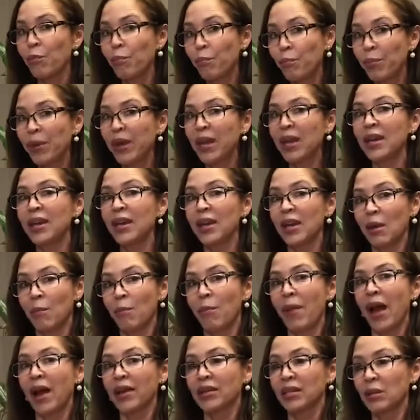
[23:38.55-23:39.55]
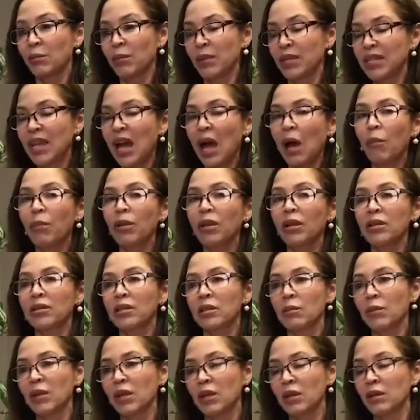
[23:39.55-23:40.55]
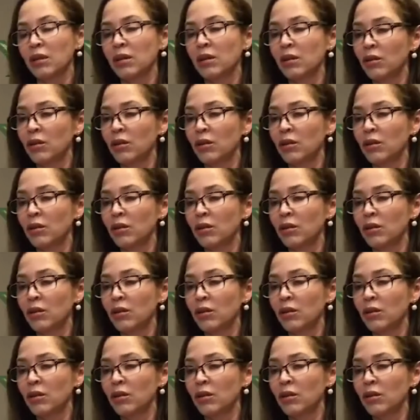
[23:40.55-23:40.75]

big impact in metabolism and